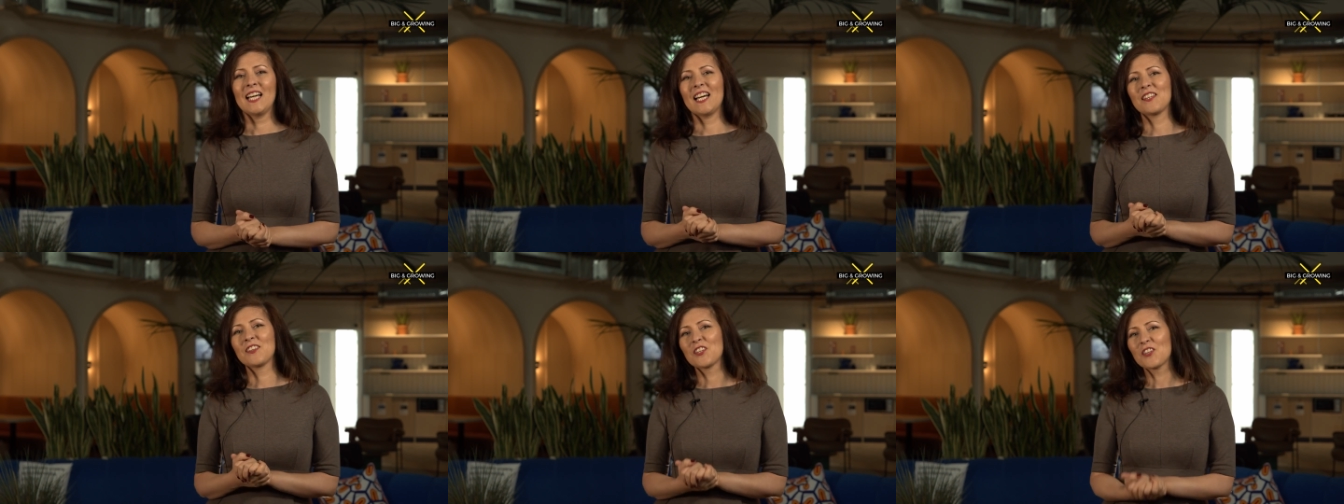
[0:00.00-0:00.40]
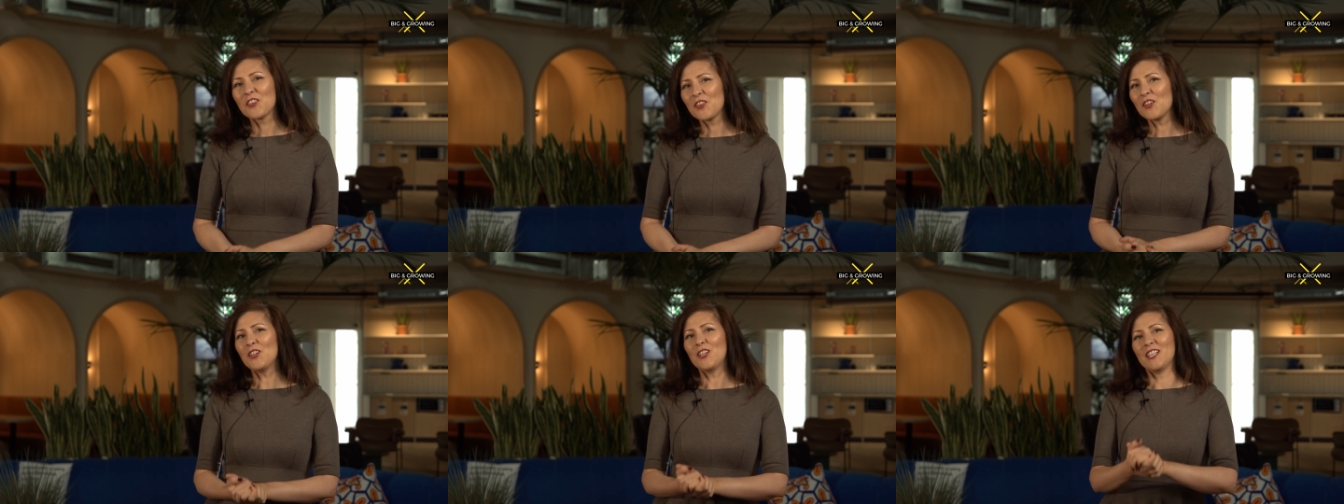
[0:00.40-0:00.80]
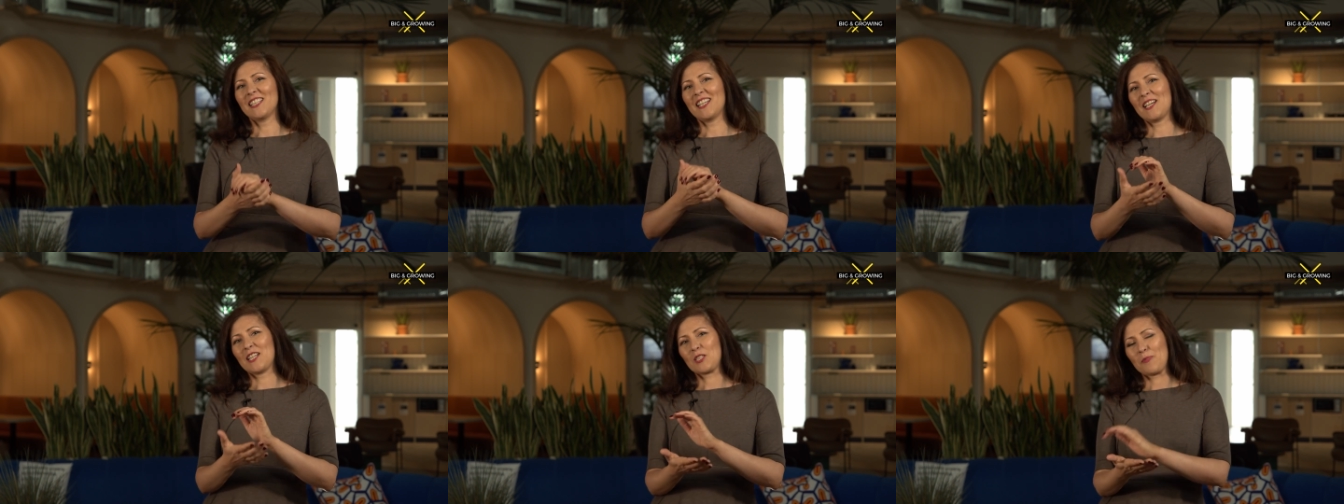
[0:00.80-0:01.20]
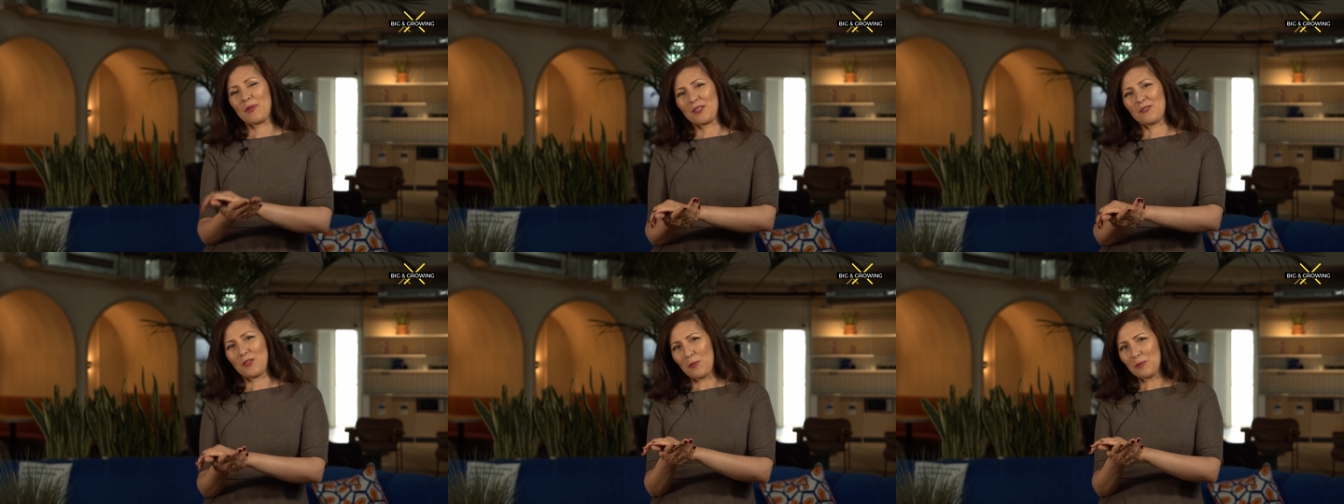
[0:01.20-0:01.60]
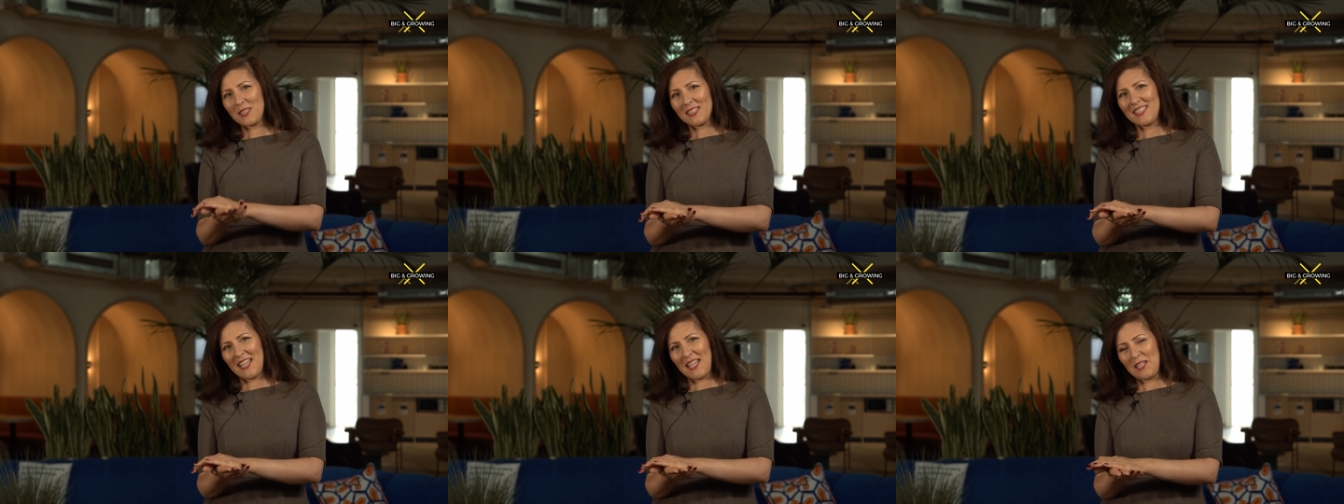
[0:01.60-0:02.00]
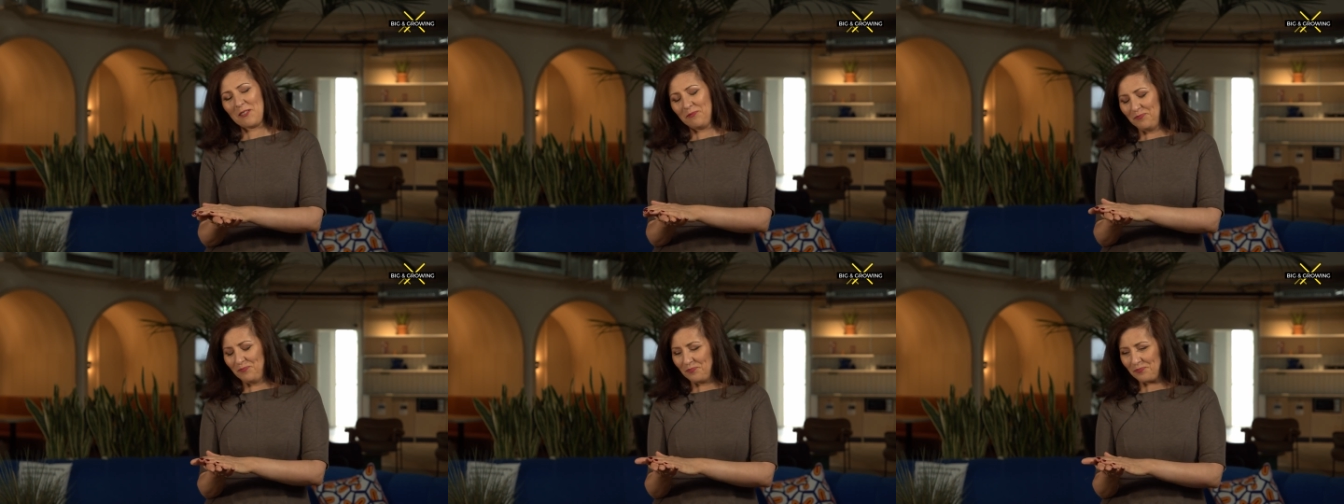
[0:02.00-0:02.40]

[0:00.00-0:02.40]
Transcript: And the third aspect from today